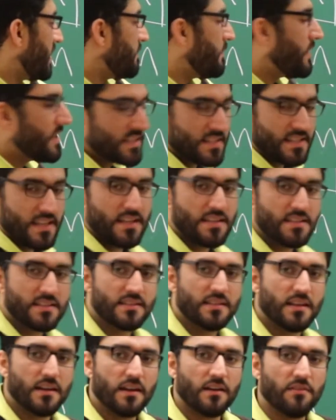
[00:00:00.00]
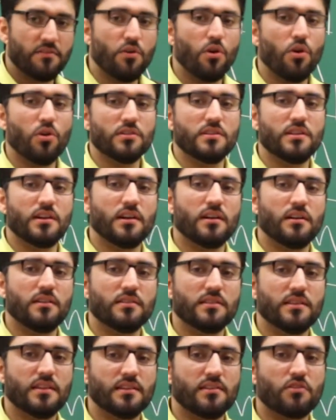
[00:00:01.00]
But since the
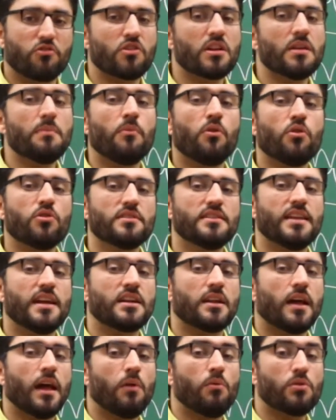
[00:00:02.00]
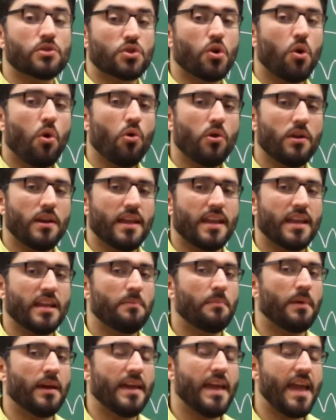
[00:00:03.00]
remote that I was holding in
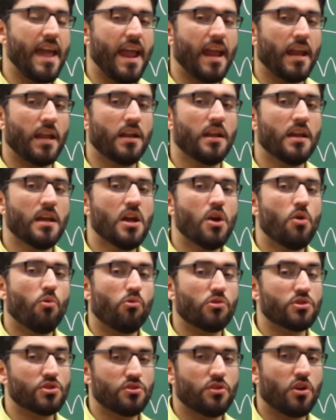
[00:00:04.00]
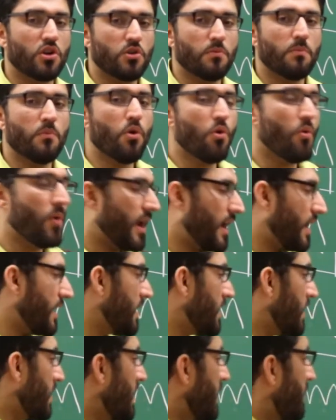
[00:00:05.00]
my hand was not moving,
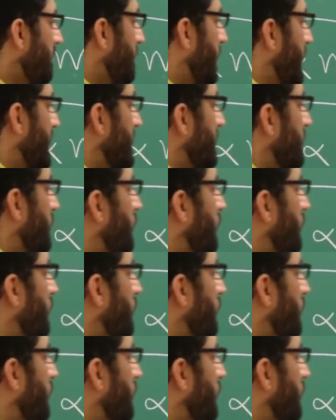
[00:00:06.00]
but